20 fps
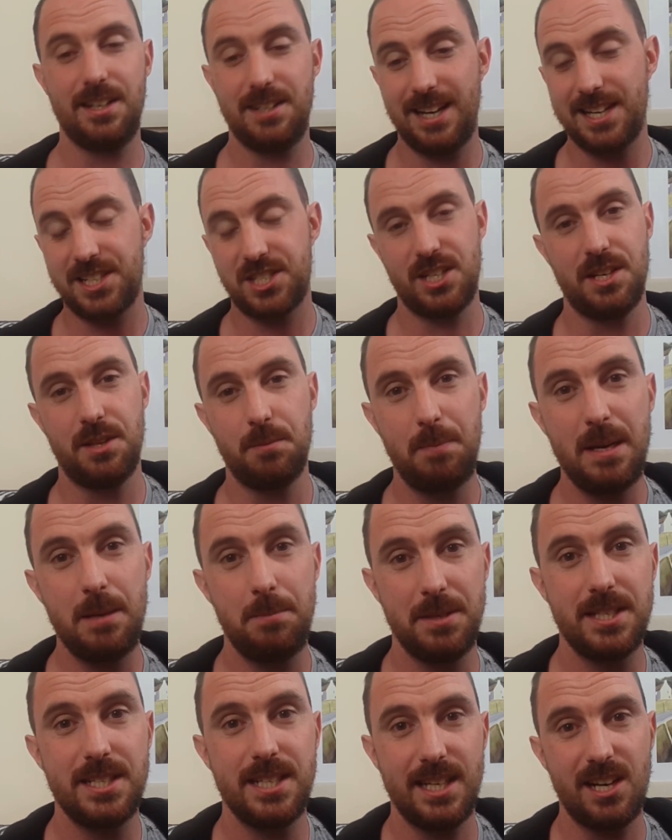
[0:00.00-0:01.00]
And actually, the
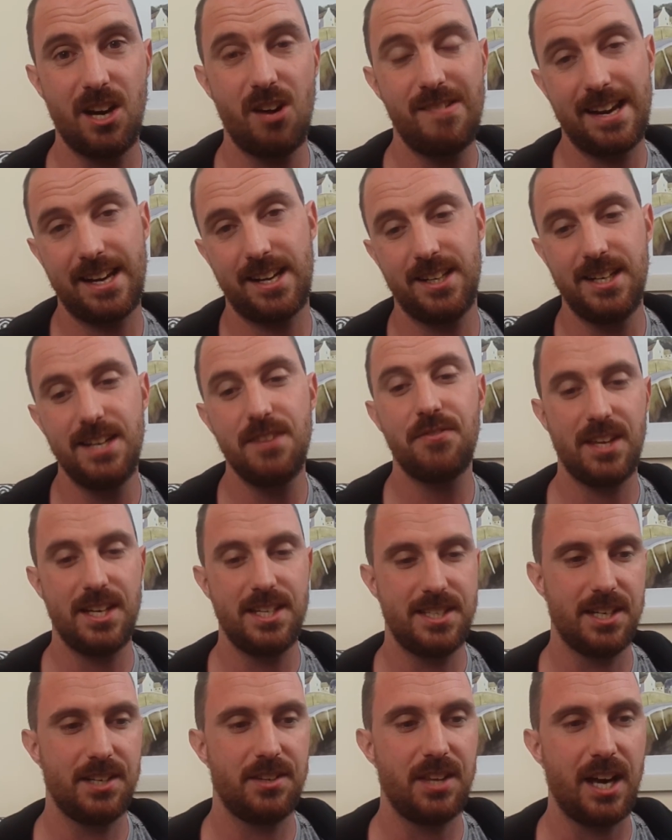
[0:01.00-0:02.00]
BBC, I reckon,
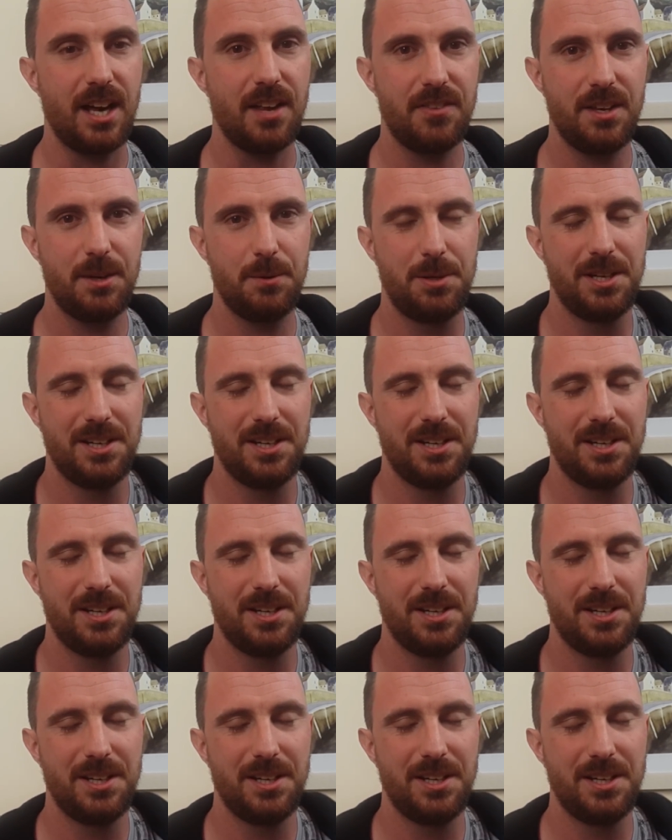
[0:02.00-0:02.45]
if they did that,